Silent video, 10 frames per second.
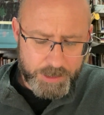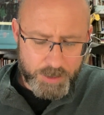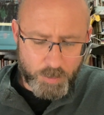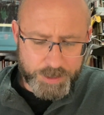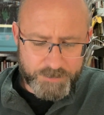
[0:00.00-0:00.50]

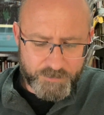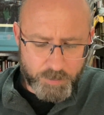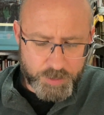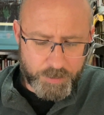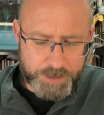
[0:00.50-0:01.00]
Notice in 1
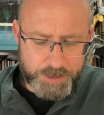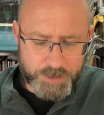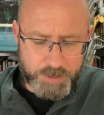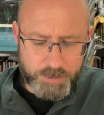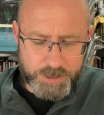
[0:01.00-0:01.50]
Corinthians
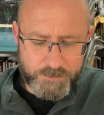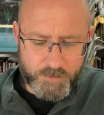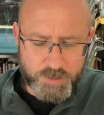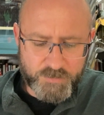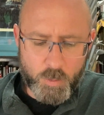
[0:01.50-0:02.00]
13,
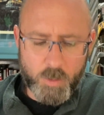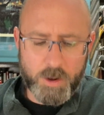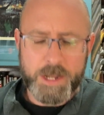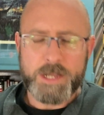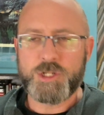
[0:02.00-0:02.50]
verse 4,
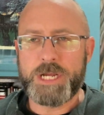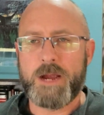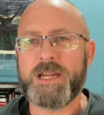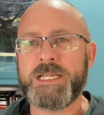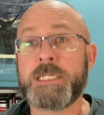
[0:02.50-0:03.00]

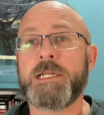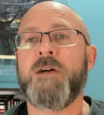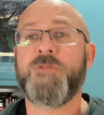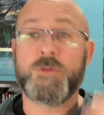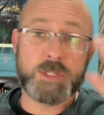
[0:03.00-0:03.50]
charity
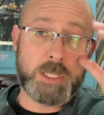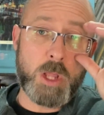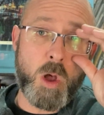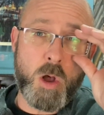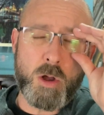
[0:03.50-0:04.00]
suffers
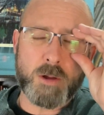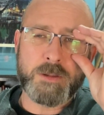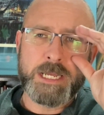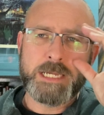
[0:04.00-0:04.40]
long.